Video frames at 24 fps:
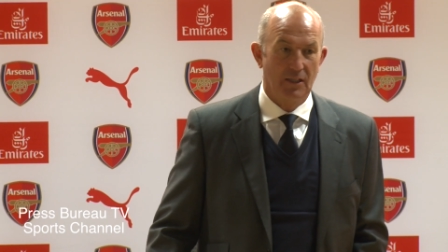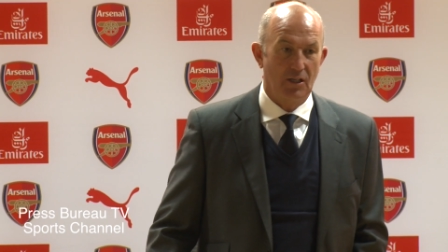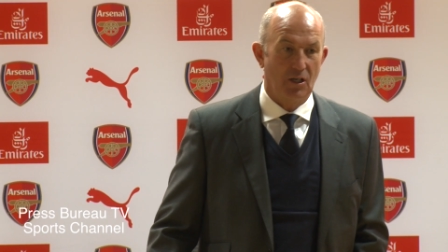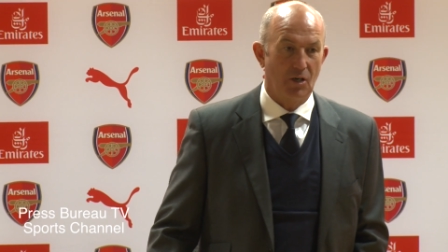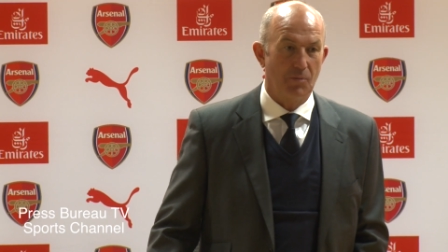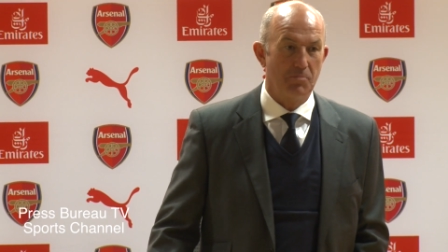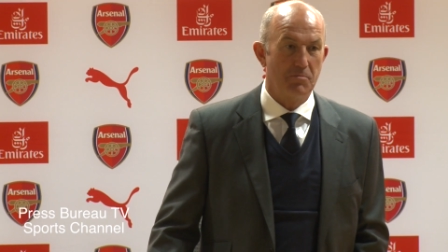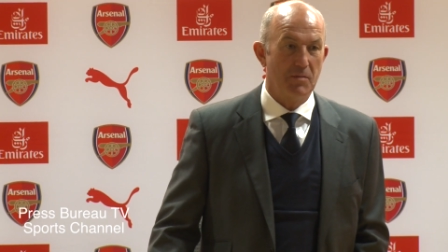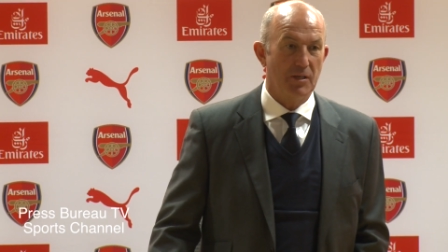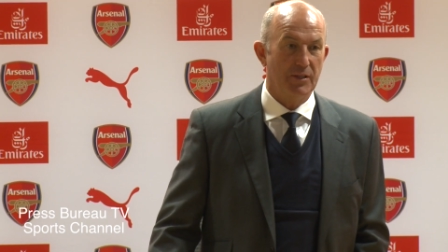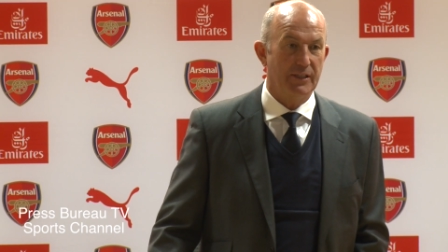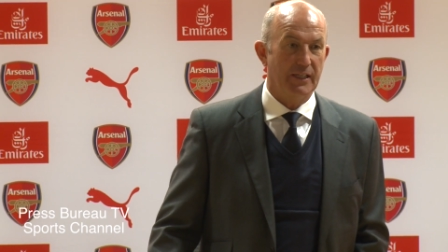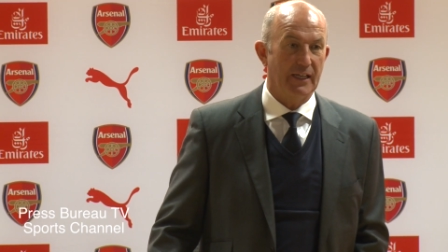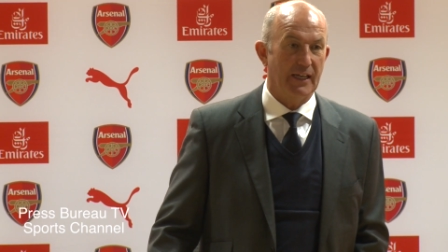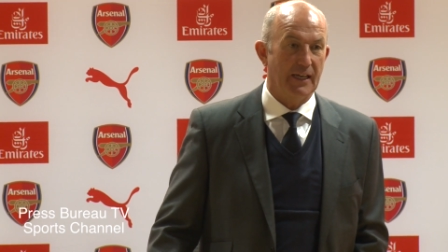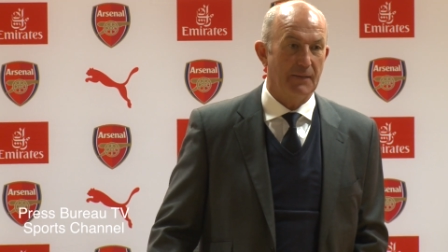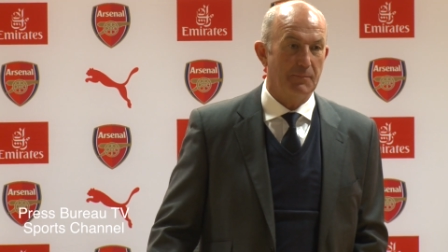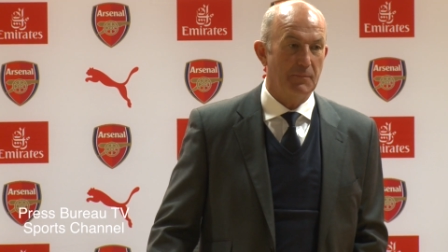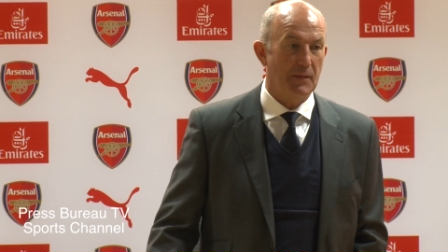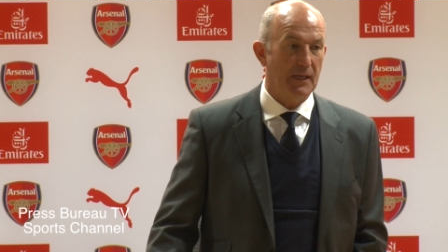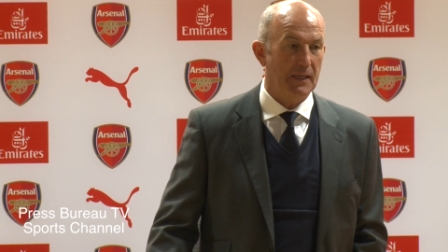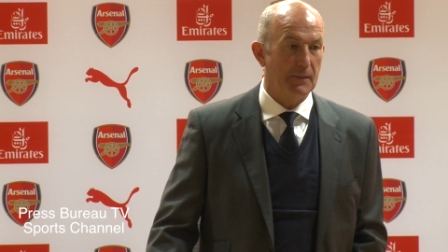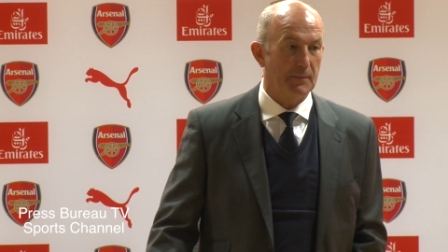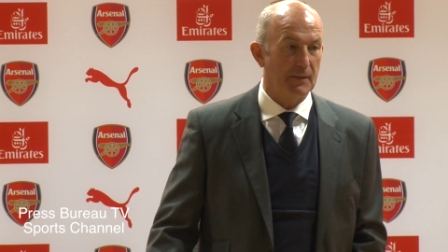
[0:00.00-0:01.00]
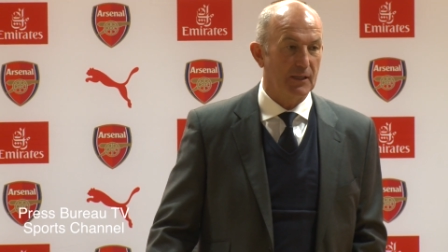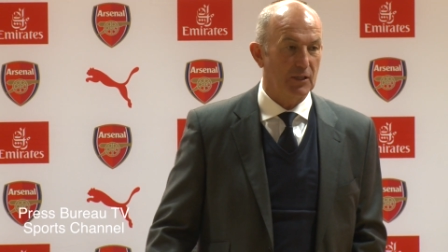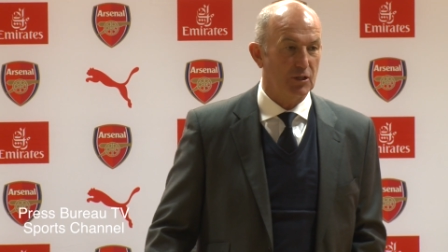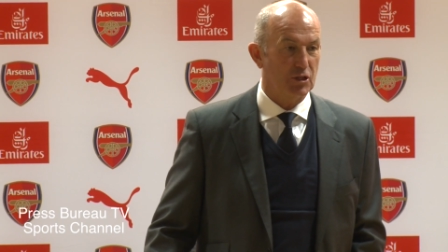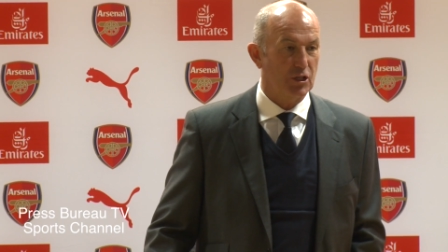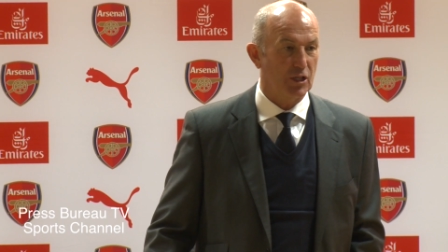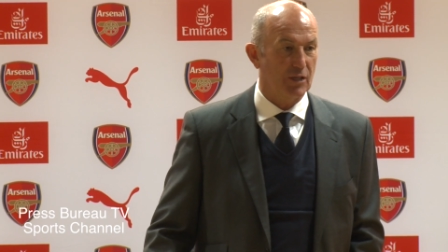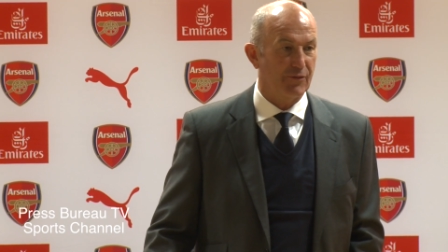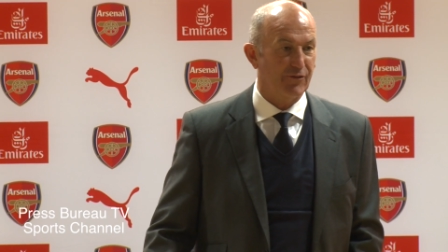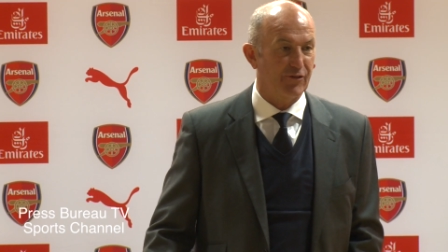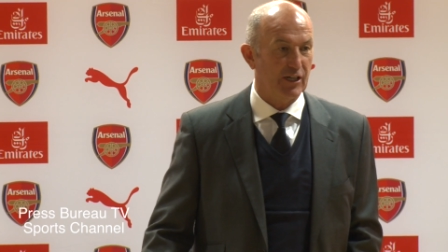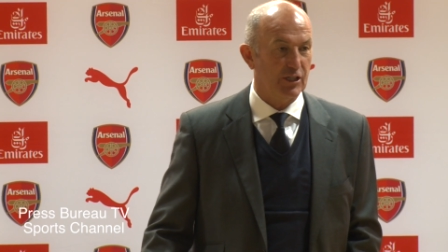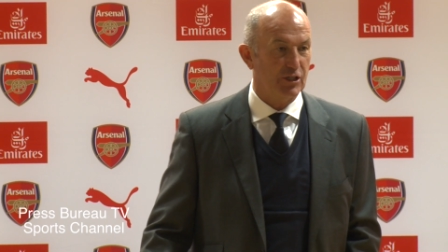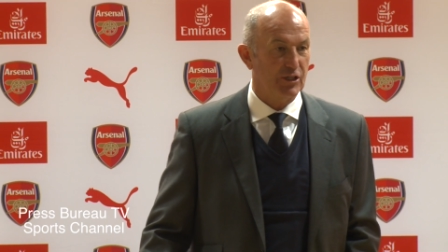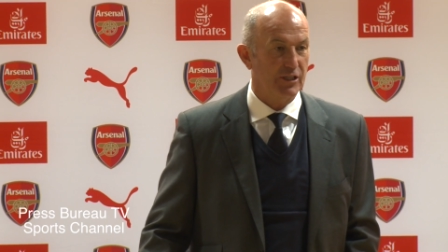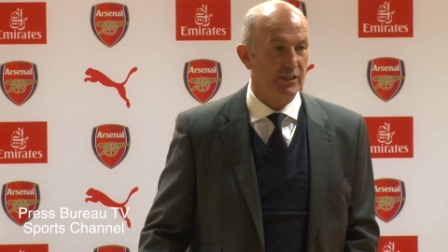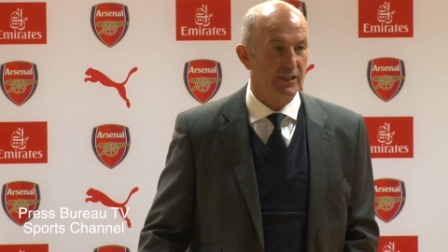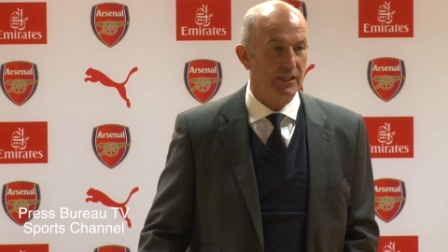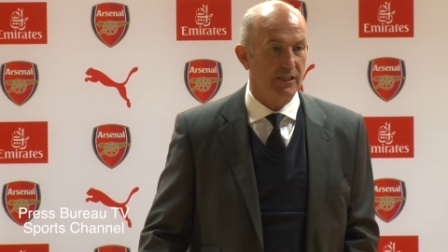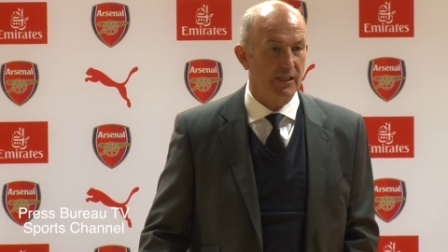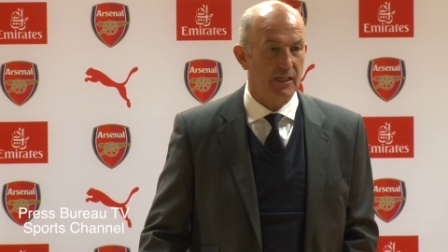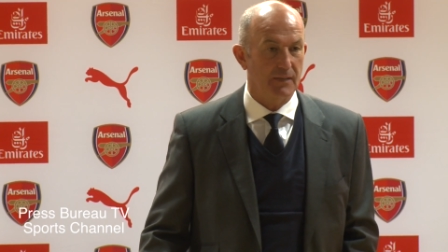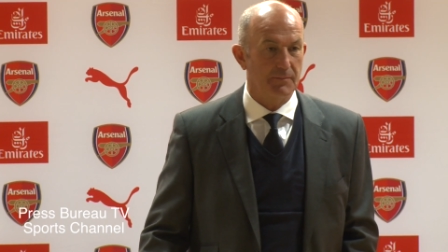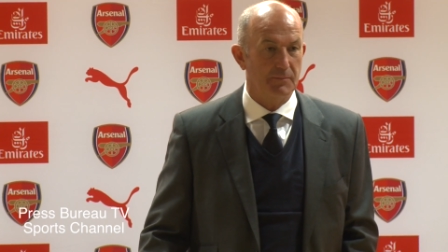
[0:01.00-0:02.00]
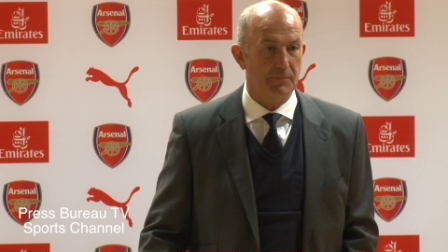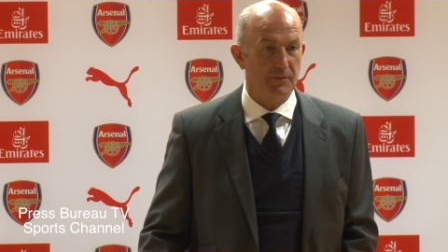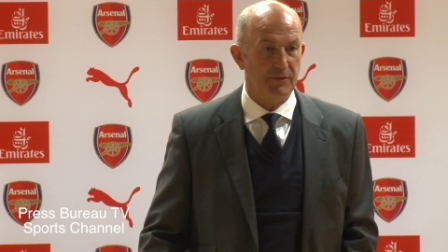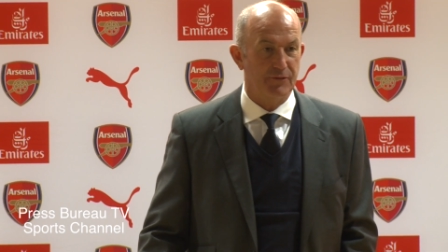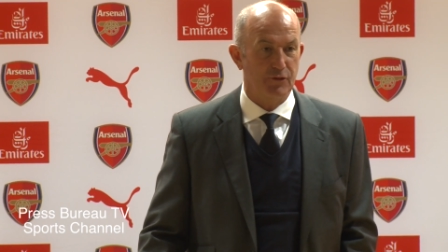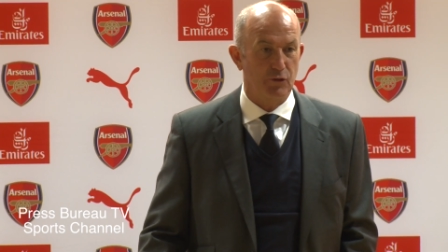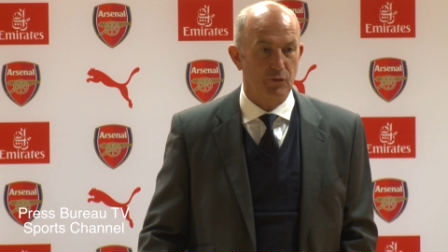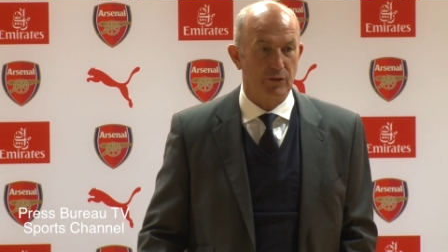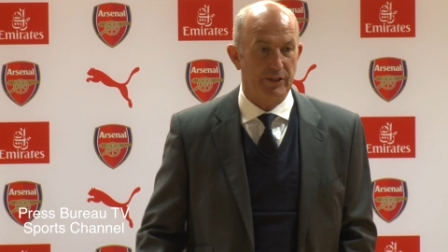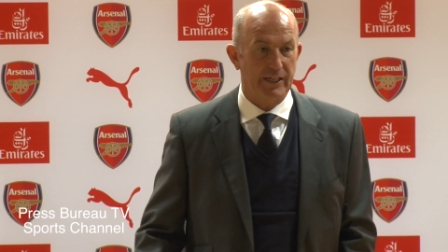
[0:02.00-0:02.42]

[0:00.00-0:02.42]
on Monday, and maybe I should have freshened it up before